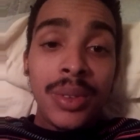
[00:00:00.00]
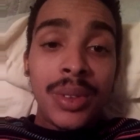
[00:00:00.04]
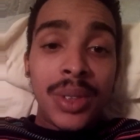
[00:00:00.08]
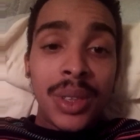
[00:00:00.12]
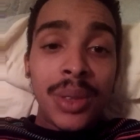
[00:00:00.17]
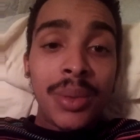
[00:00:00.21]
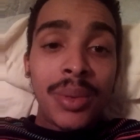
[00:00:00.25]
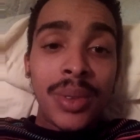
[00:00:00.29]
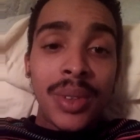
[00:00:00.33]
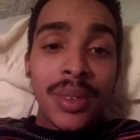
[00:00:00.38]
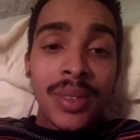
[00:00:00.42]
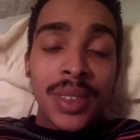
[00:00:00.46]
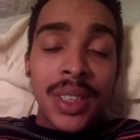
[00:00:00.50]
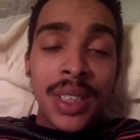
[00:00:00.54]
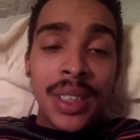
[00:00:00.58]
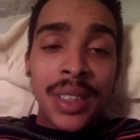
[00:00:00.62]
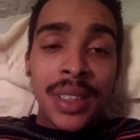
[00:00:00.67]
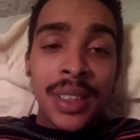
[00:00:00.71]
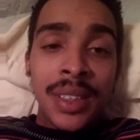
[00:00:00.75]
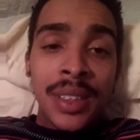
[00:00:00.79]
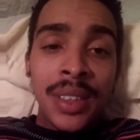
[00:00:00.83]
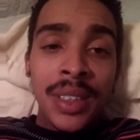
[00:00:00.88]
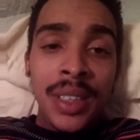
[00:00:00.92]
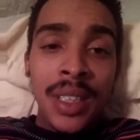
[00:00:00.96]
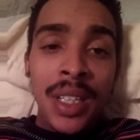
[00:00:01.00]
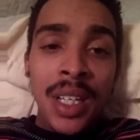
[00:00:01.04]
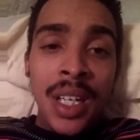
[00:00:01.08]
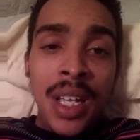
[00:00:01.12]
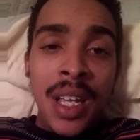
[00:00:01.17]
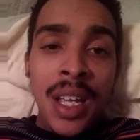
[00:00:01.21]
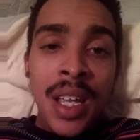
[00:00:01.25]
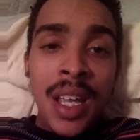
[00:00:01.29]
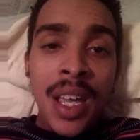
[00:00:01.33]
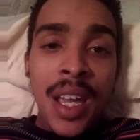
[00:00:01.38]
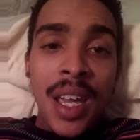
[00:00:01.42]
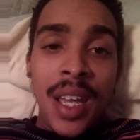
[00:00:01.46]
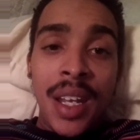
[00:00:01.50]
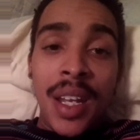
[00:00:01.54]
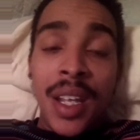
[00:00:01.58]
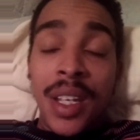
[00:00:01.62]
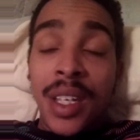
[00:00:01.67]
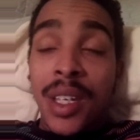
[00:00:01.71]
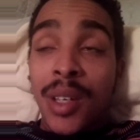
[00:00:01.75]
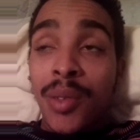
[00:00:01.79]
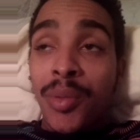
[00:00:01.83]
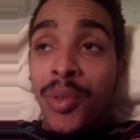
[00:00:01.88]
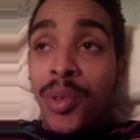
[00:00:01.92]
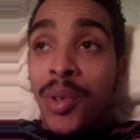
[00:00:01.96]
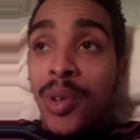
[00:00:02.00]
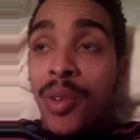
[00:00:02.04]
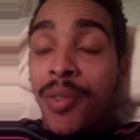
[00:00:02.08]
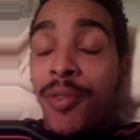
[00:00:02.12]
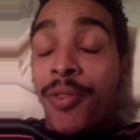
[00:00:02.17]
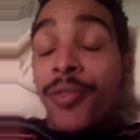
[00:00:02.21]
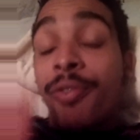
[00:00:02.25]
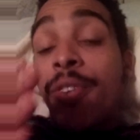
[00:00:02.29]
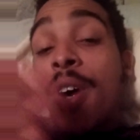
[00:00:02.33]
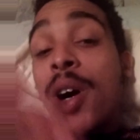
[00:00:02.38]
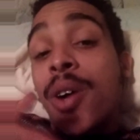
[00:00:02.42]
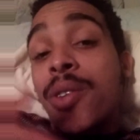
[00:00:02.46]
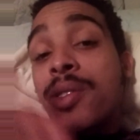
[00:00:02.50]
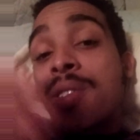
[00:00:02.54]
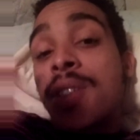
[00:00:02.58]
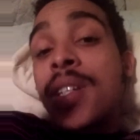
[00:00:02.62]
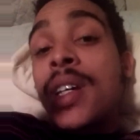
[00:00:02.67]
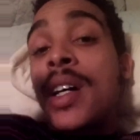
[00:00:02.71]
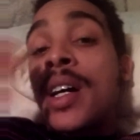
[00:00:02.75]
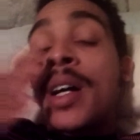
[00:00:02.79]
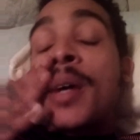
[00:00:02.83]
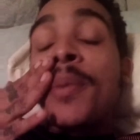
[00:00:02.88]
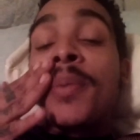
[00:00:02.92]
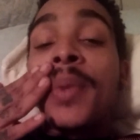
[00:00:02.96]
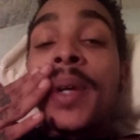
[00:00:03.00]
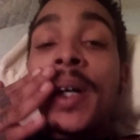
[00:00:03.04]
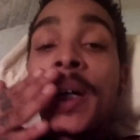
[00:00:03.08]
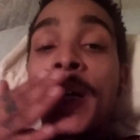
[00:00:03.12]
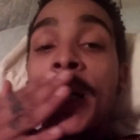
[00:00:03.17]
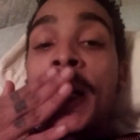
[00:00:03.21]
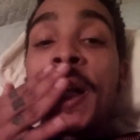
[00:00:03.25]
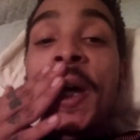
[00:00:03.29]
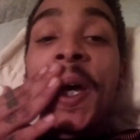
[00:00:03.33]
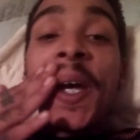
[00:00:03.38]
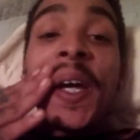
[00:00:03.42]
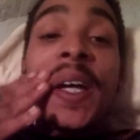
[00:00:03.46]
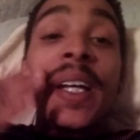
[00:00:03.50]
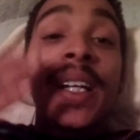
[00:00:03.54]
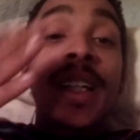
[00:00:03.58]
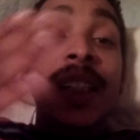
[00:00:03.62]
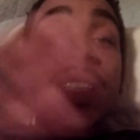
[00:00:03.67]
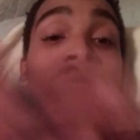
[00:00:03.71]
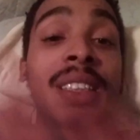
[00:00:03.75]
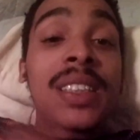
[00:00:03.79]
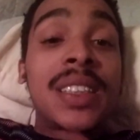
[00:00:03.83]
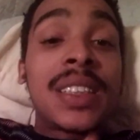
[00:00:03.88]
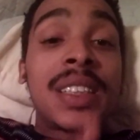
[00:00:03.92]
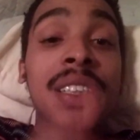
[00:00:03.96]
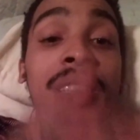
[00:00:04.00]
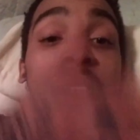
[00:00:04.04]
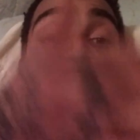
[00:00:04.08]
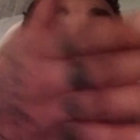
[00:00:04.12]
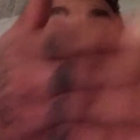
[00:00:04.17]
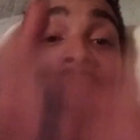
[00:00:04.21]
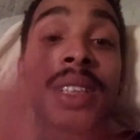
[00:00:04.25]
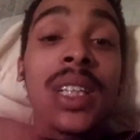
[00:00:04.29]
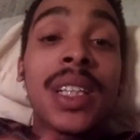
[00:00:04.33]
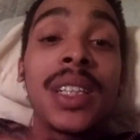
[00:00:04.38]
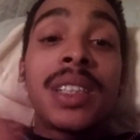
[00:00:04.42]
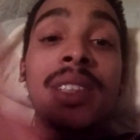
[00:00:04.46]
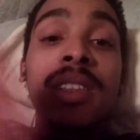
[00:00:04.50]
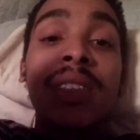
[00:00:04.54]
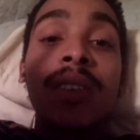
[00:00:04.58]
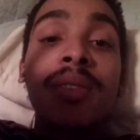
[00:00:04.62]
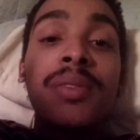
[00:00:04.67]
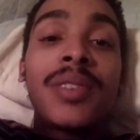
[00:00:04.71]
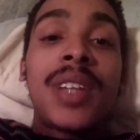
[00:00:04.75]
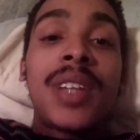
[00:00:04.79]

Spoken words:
You see what I'm saying? And they give you a false timeline because it's an imitation